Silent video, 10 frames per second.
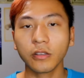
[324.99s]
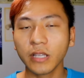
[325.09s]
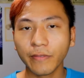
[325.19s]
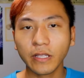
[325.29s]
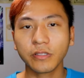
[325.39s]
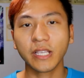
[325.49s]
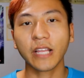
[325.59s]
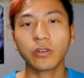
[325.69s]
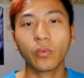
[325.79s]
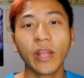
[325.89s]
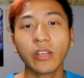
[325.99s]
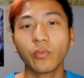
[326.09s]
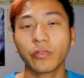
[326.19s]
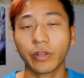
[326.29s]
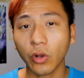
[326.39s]
Also I have a little schedule when you
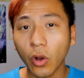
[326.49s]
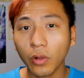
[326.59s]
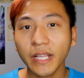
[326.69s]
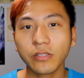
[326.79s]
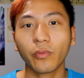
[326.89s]
want to recall it.